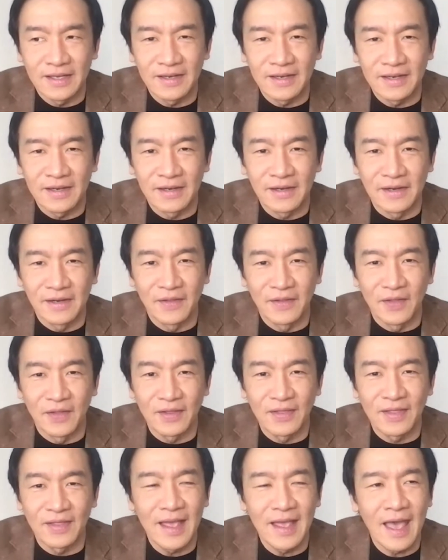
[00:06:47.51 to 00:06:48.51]
Uh,
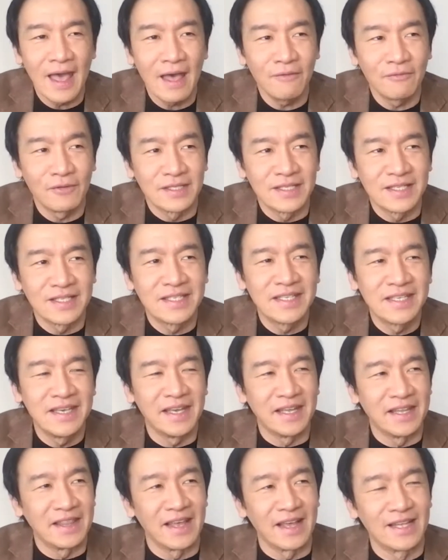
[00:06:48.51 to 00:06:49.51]
they they have a
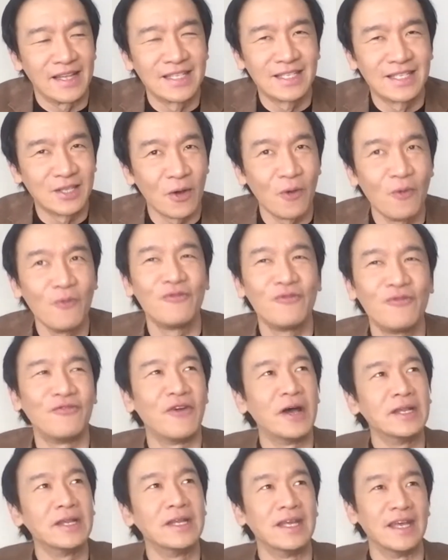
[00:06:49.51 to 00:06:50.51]
skit that's so
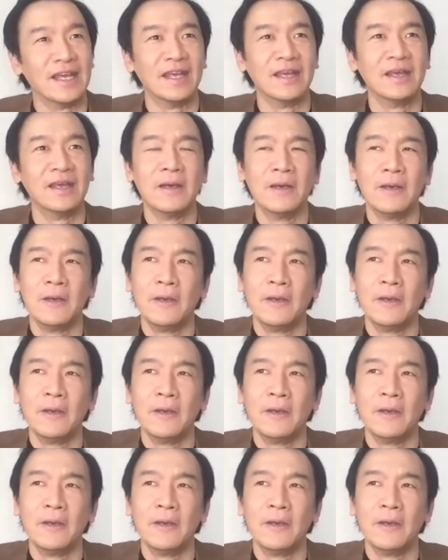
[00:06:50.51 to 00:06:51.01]
funny